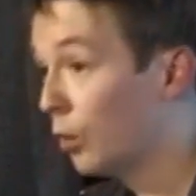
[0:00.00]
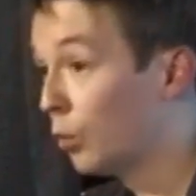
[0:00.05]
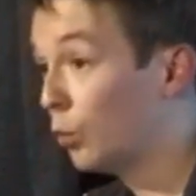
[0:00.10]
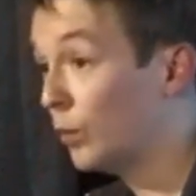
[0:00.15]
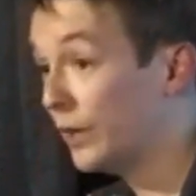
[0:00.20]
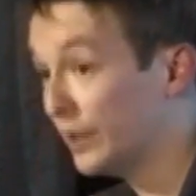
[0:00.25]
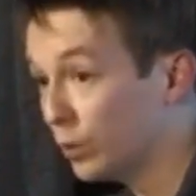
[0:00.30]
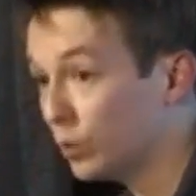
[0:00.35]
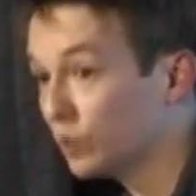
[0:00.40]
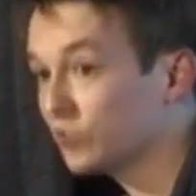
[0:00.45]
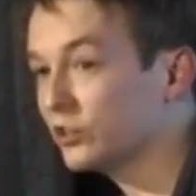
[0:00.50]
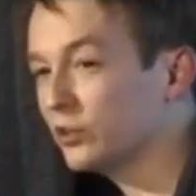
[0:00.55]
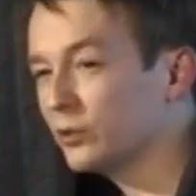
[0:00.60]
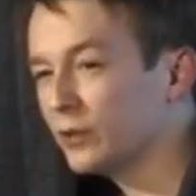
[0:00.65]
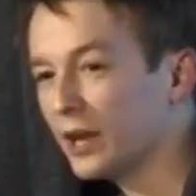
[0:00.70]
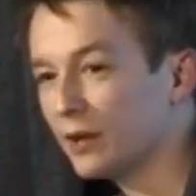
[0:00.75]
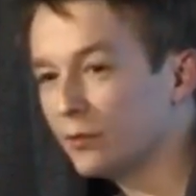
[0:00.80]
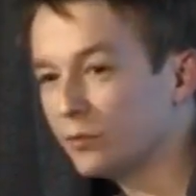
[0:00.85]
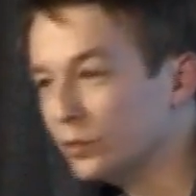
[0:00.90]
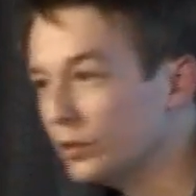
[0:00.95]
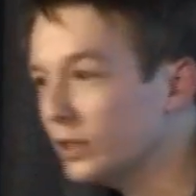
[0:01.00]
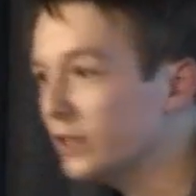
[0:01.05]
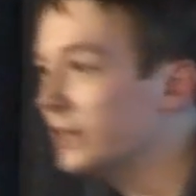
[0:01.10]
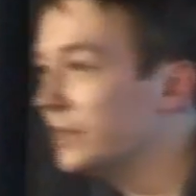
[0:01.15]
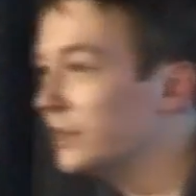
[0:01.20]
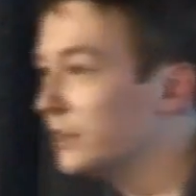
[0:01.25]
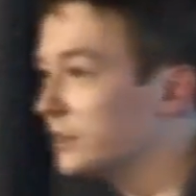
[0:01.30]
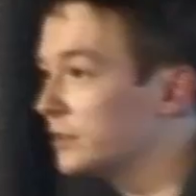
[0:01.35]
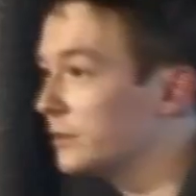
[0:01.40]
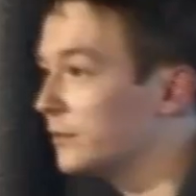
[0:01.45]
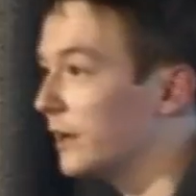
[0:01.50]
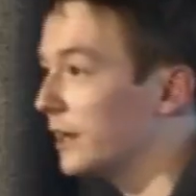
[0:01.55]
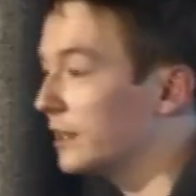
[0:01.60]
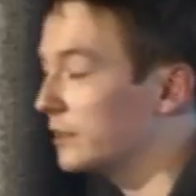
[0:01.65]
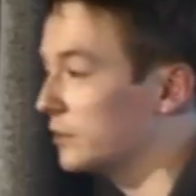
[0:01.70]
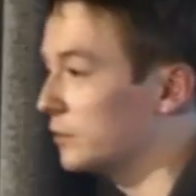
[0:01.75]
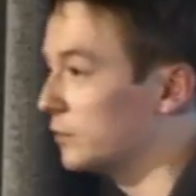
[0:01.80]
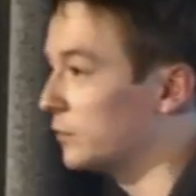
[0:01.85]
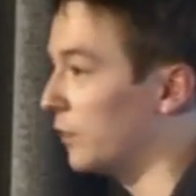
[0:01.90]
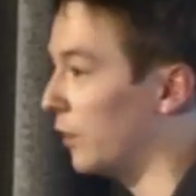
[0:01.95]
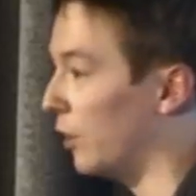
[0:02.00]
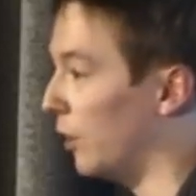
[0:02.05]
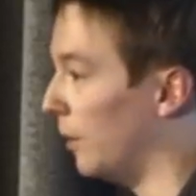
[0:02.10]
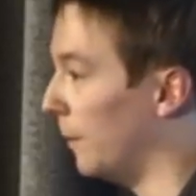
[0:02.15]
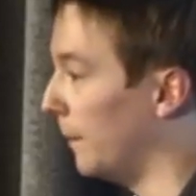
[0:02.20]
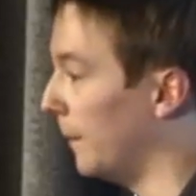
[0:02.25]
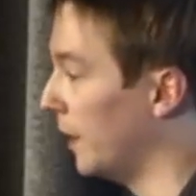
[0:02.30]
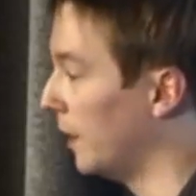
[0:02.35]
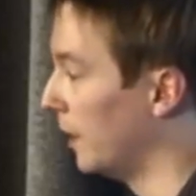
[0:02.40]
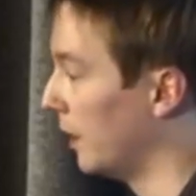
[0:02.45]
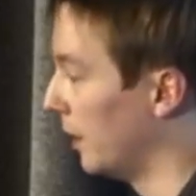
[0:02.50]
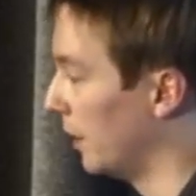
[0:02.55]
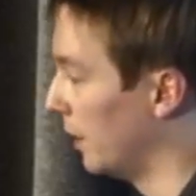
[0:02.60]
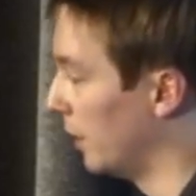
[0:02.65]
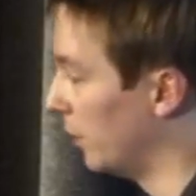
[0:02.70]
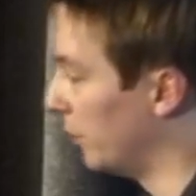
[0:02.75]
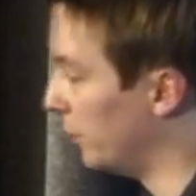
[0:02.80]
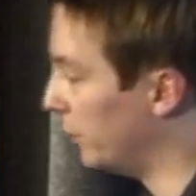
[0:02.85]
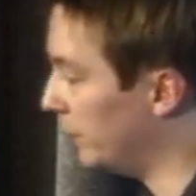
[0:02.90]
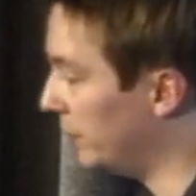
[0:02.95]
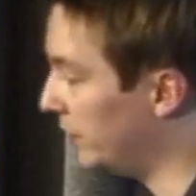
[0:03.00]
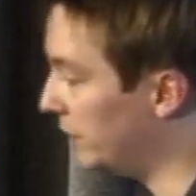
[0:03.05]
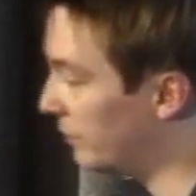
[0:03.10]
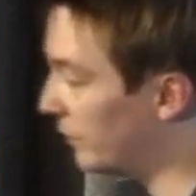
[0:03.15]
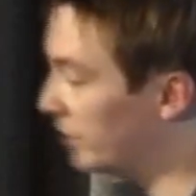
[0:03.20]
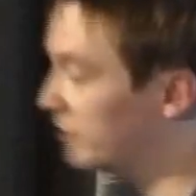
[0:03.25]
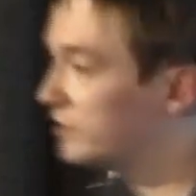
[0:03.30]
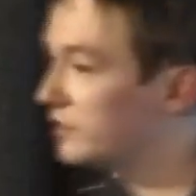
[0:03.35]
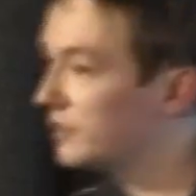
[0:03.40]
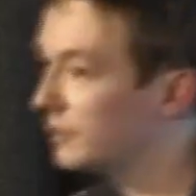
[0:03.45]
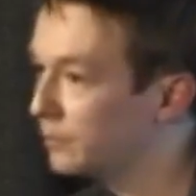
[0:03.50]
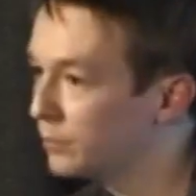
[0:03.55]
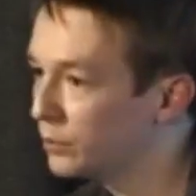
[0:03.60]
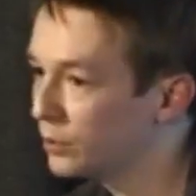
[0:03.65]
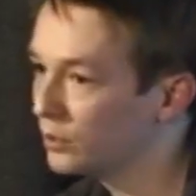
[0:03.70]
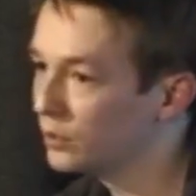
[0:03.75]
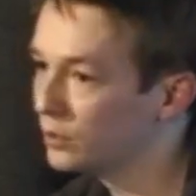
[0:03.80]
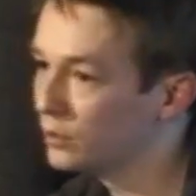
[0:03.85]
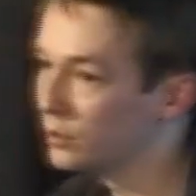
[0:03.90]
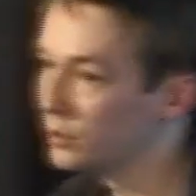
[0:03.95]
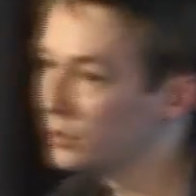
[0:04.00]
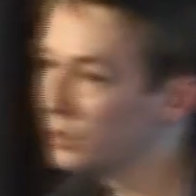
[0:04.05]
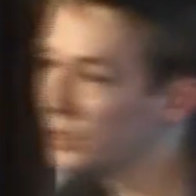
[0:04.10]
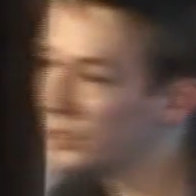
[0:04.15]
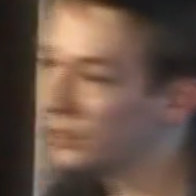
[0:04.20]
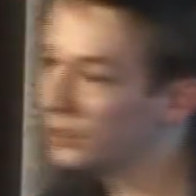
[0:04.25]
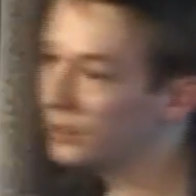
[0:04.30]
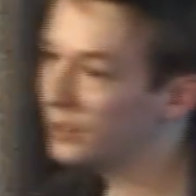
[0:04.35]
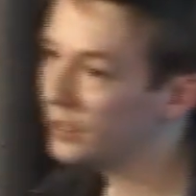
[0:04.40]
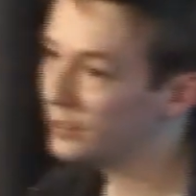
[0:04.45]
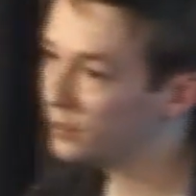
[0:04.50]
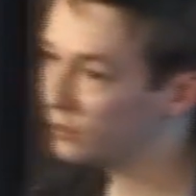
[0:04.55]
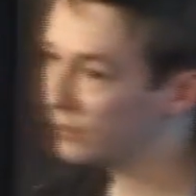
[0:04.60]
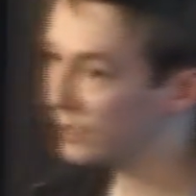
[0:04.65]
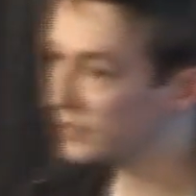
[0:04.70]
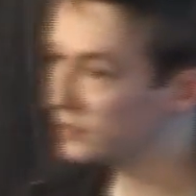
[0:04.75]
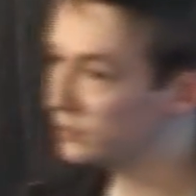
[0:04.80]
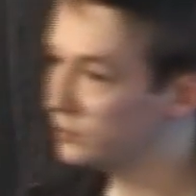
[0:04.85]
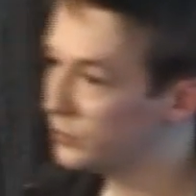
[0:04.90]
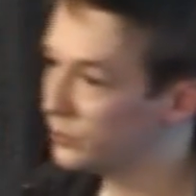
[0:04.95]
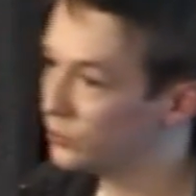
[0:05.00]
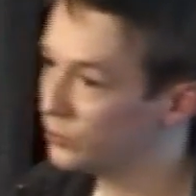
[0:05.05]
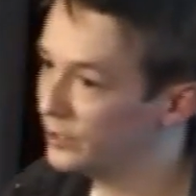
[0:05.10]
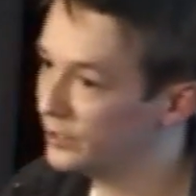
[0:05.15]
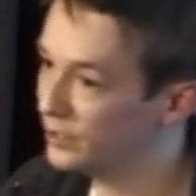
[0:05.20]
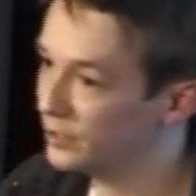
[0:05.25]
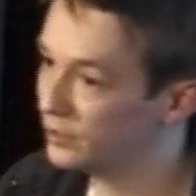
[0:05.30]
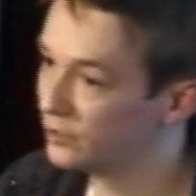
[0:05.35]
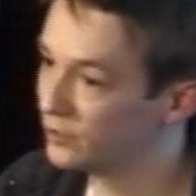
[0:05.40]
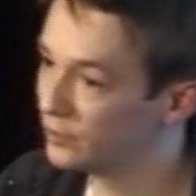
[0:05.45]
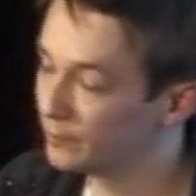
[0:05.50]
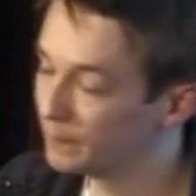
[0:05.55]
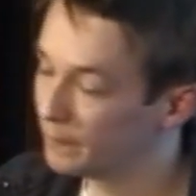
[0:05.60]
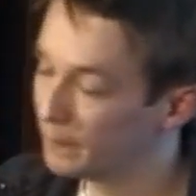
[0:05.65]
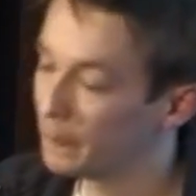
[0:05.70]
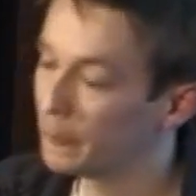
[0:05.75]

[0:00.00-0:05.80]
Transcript: We also get really nice effects from the very simple interactions between these.